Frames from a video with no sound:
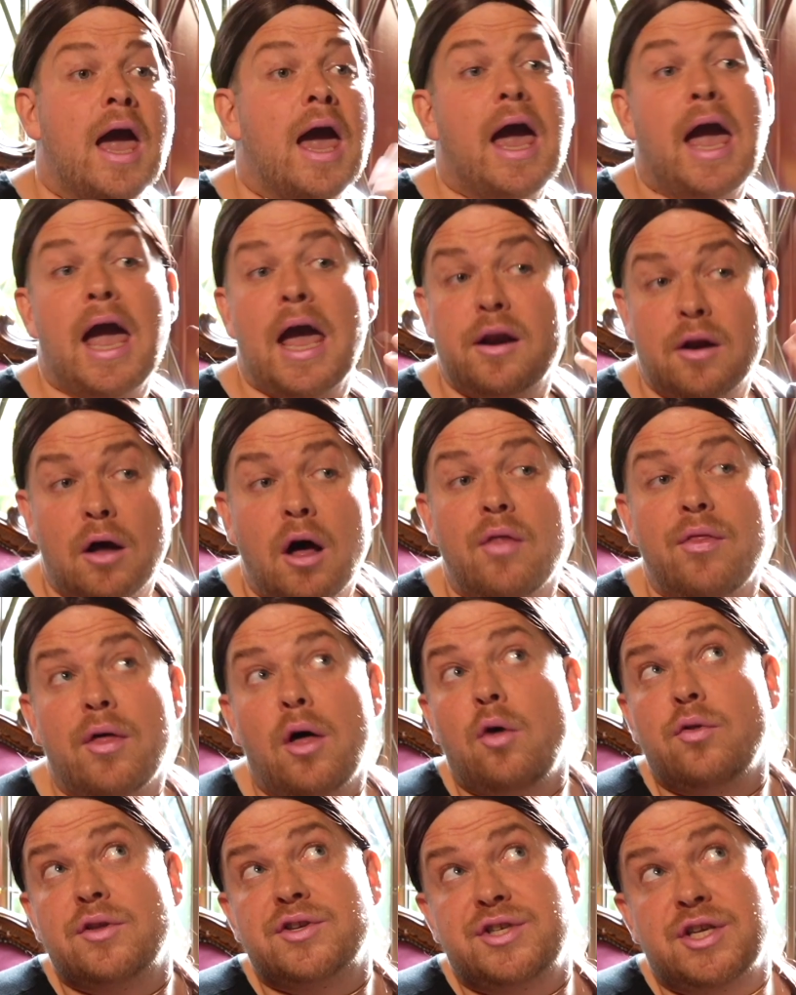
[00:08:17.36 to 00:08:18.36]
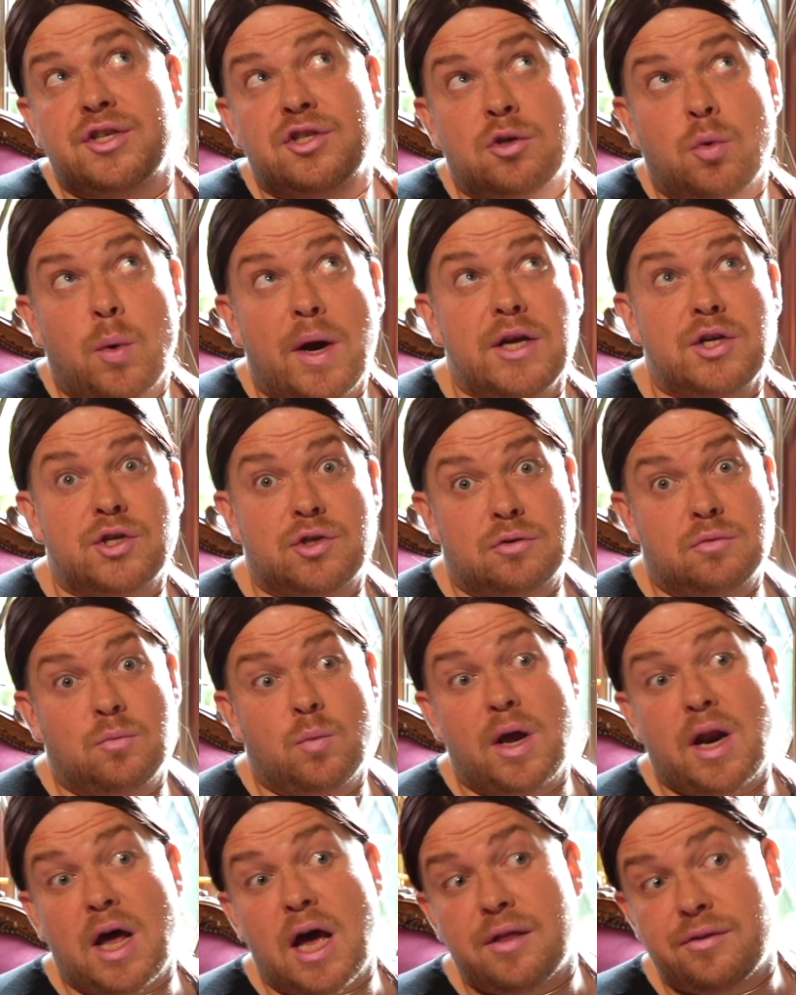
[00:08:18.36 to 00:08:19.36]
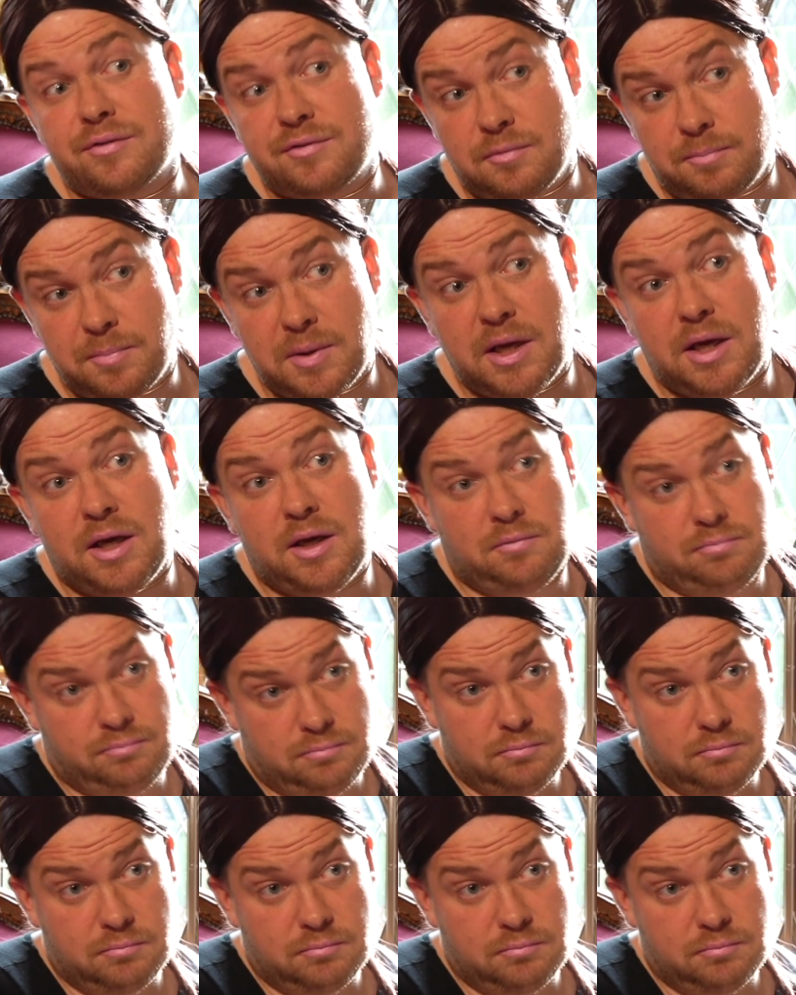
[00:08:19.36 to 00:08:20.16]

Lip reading: And although the situation went on to be,